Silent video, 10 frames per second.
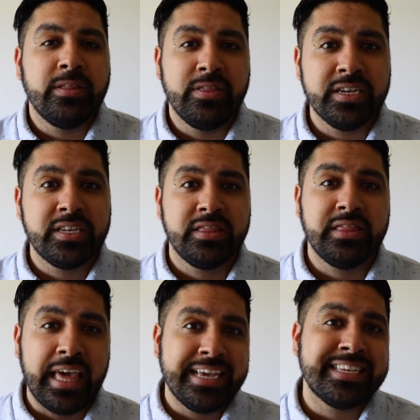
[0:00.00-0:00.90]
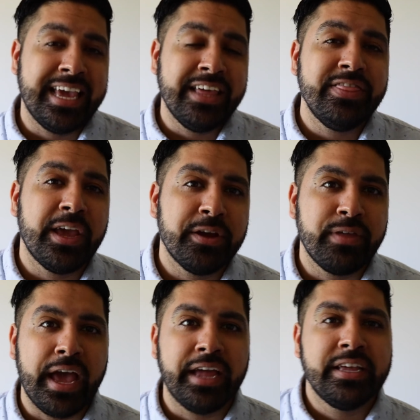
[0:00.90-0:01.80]
there's things in there
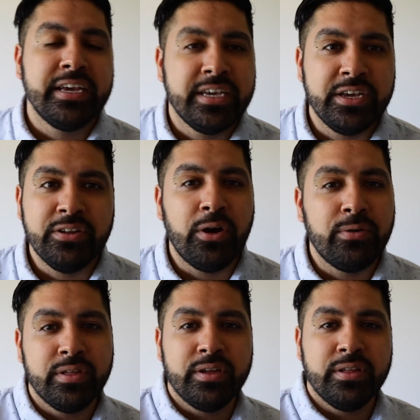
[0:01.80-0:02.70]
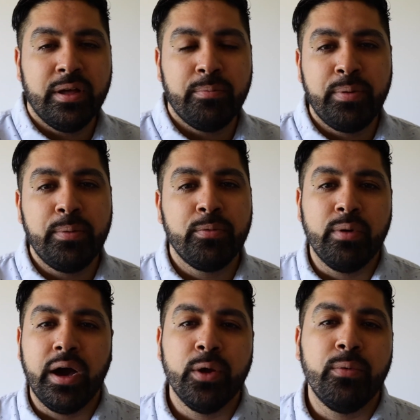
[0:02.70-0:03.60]
that, the people
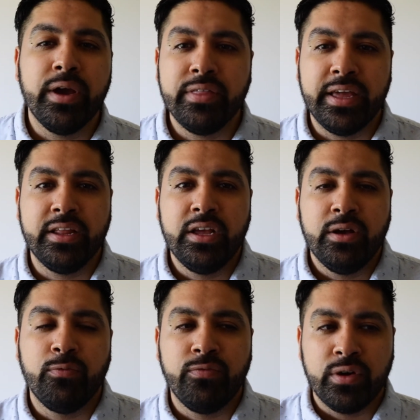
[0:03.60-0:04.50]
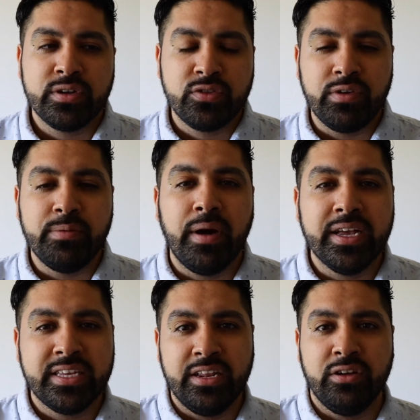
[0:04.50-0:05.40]
were unaware that first 3
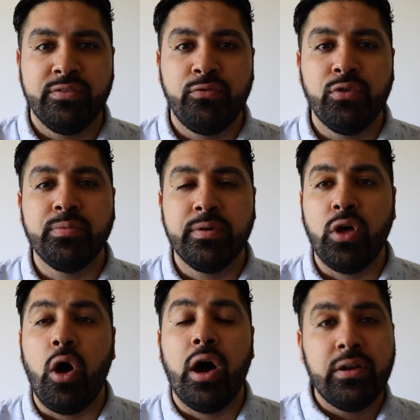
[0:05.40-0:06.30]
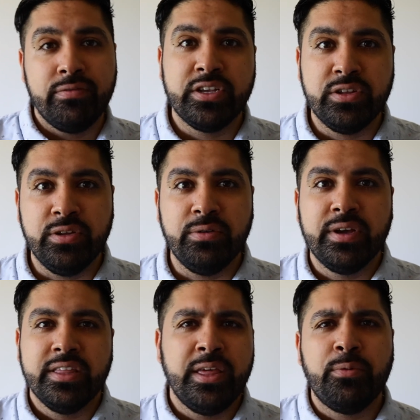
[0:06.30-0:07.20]
months and then on the fourth month, all of it's due.
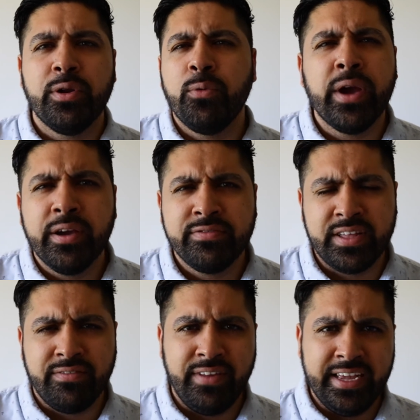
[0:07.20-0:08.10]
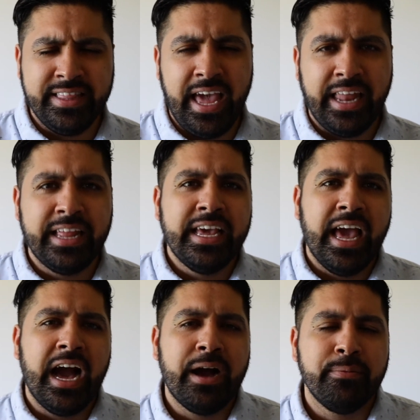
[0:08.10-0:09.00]
They weren't aware of stuff like that.
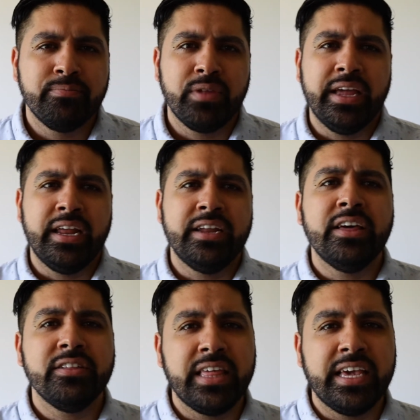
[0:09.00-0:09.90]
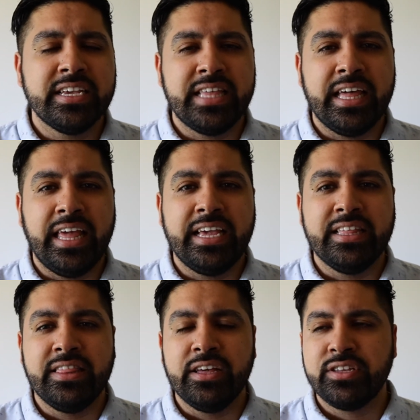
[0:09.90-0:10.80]
And another thing is that
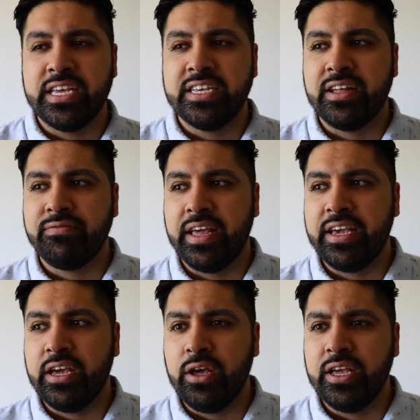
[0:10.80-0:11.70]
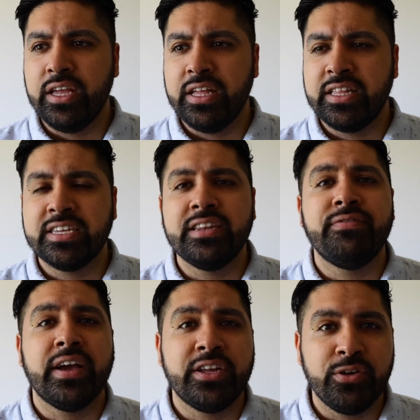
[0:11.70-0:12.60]
they'll say stuff like, it doesn't
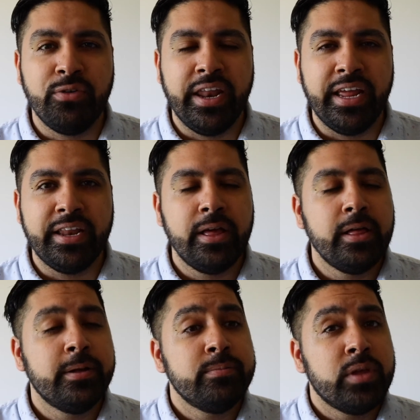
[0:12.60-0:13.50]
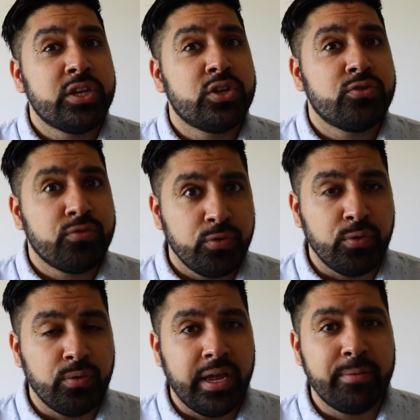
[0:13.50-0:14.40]
affect your credit. It's
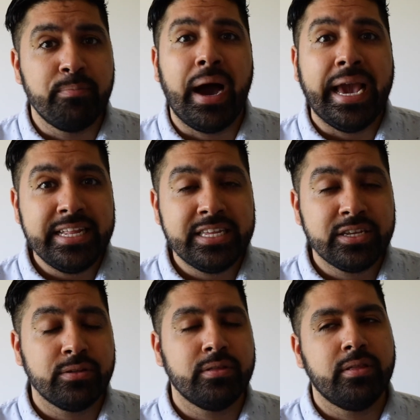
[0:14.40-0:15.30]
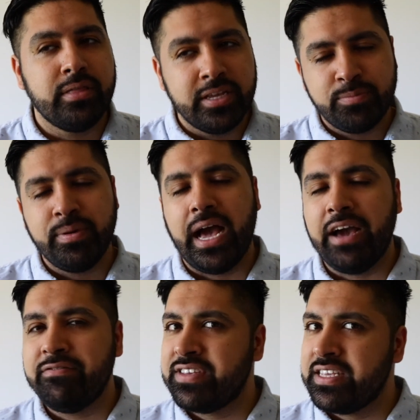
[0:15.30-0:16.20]
true. It might.
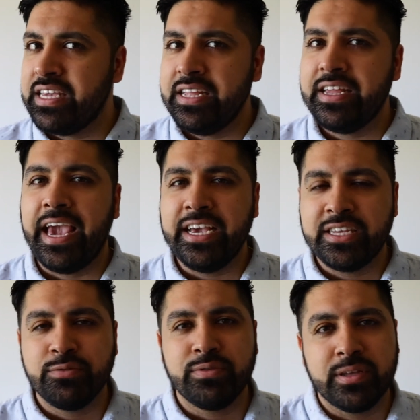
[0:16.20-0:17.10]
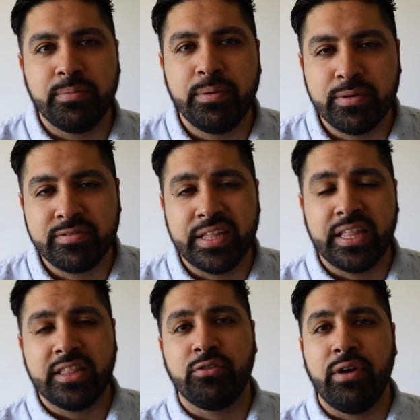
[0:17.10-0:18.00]
I've seen cases where some people have said
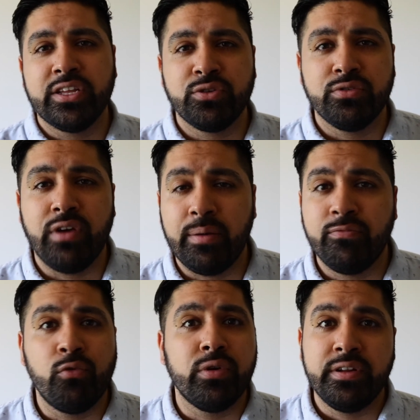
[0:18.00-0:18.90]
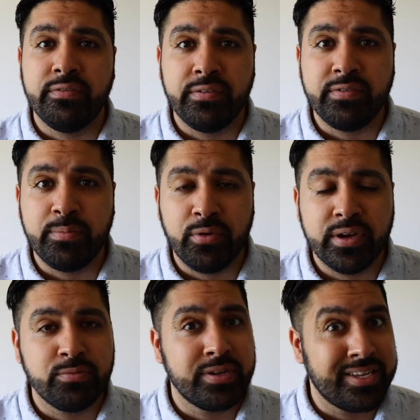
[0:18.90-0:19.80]
that their credit score dropped 40 to 50
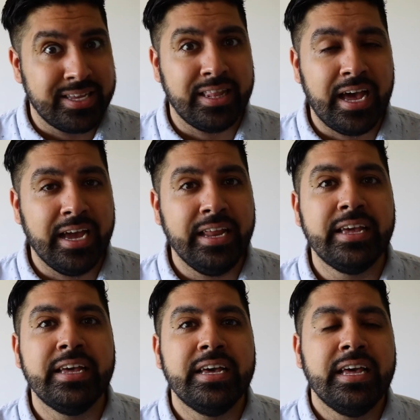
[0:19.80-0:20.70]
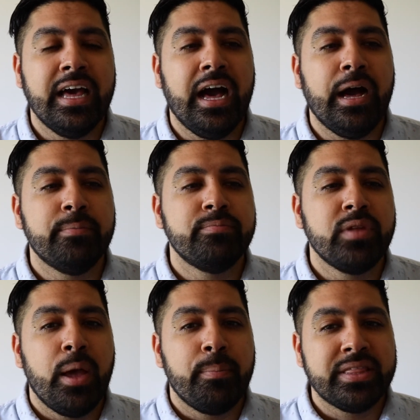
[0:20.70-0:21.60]
points, which is a lot.
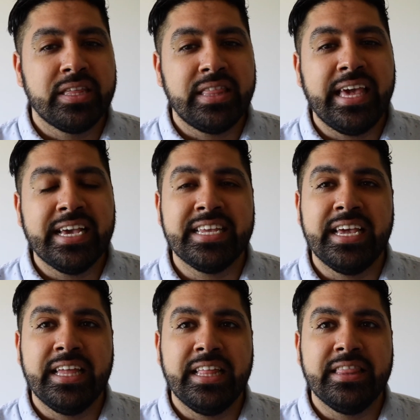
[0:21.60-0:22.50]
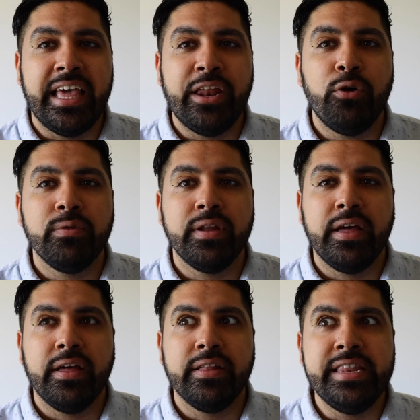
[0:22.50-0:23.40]
But the thing is, they don't
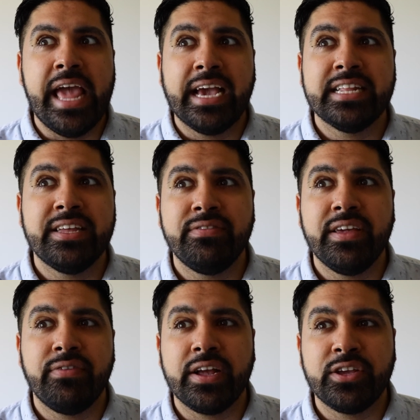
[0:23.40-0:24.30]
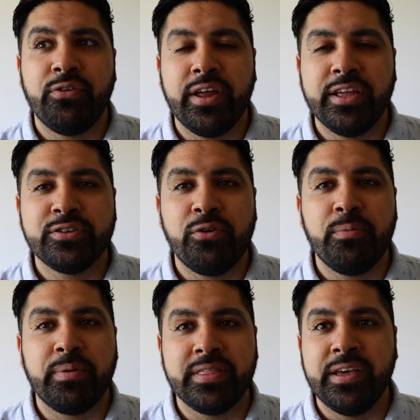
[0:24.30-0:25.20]
negatively affect your credit score,
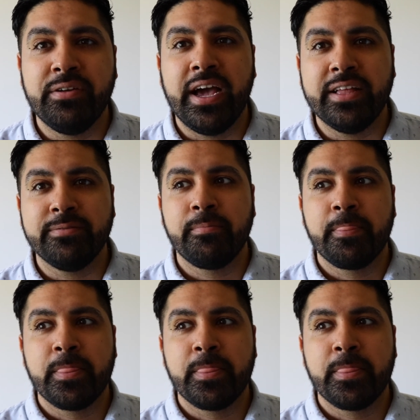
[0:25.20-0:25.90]
but they're not.